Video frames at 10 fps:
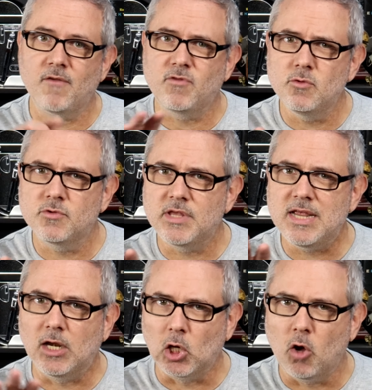I've used
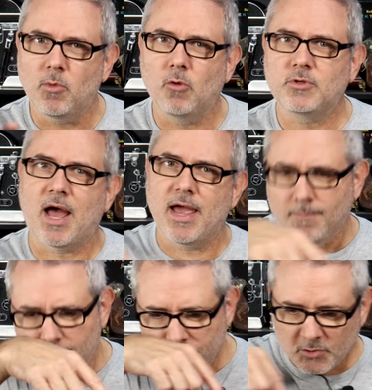the Lomo
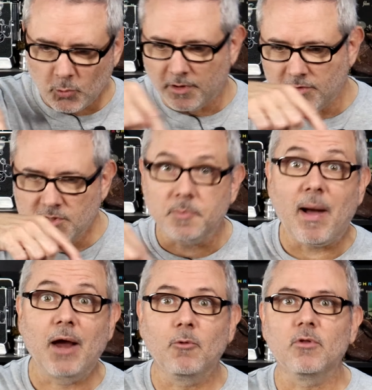type sort of
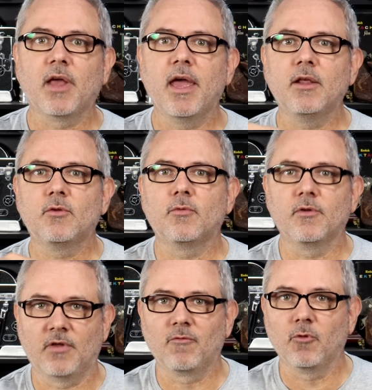spiral tanks
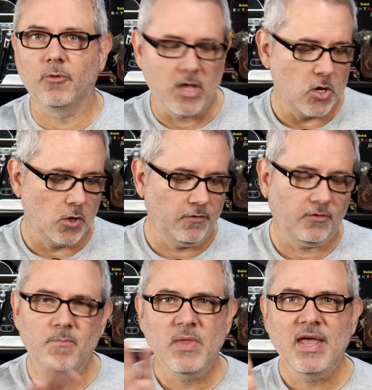for several years,